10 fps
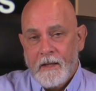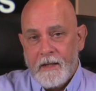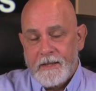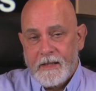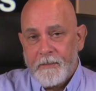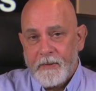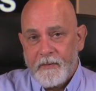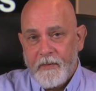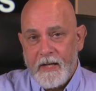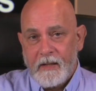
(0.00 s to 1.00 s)
There's a couple of
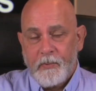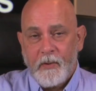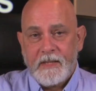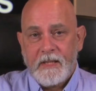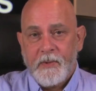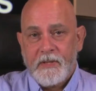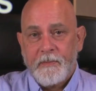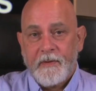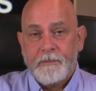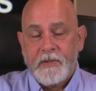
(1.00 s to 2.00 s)
final points I want
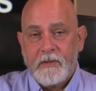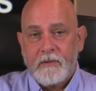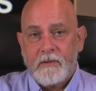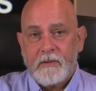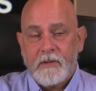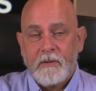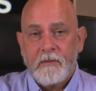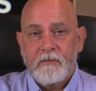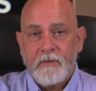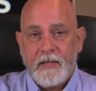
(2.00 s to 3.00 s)

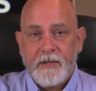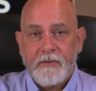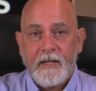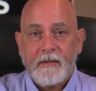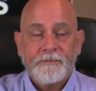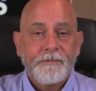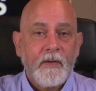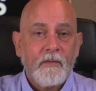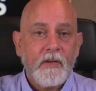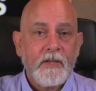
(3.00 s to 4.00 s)
to reiterate.
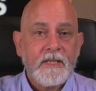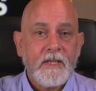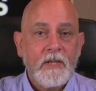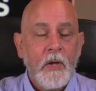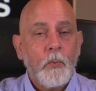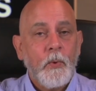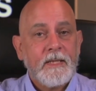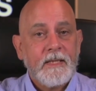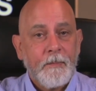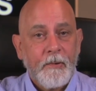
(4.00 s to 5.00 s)
First is we're
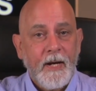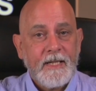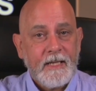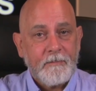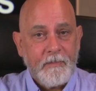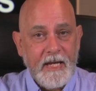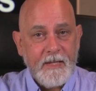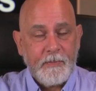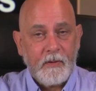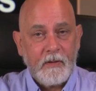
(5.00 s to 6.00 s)
separating
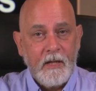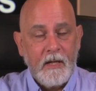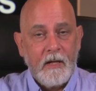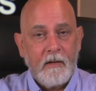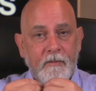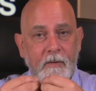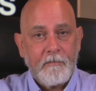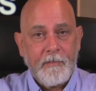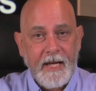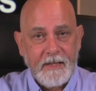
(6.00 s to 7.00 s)
people from
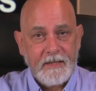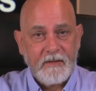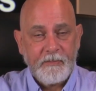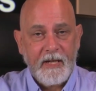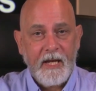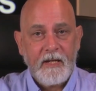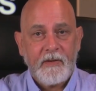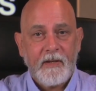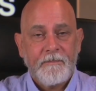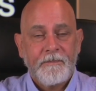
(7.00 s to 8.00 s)
patterns of
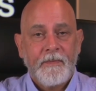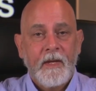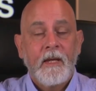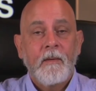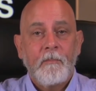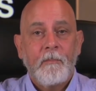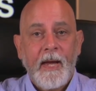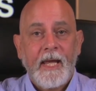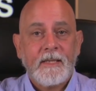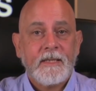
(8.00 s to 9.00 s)
behavior.
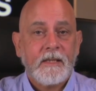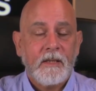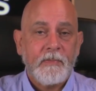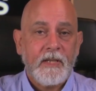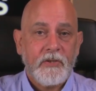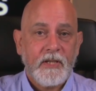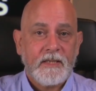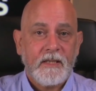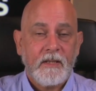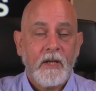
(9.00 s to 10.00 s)
Patterns can be
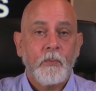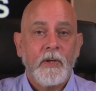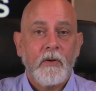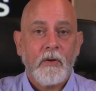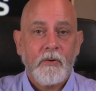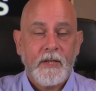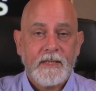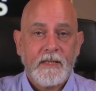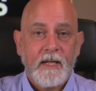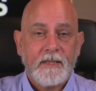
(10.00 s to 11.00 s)
adjusted and we're not
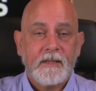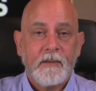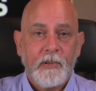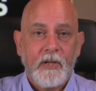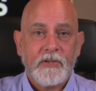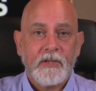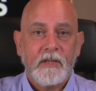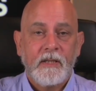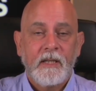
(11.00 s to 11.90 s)
criticizing the person.